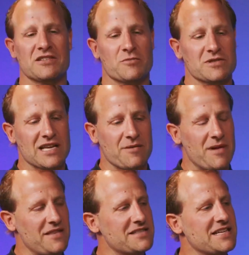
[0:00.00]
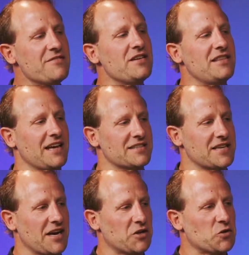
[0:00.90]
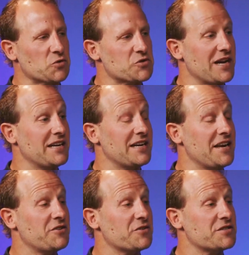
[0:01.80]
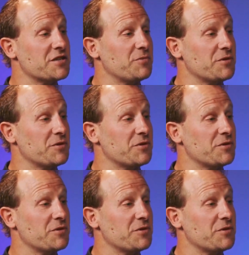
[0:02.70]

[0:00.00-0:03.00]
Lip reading: was like, man, this TV thing's kind of cool. So I did an internship with the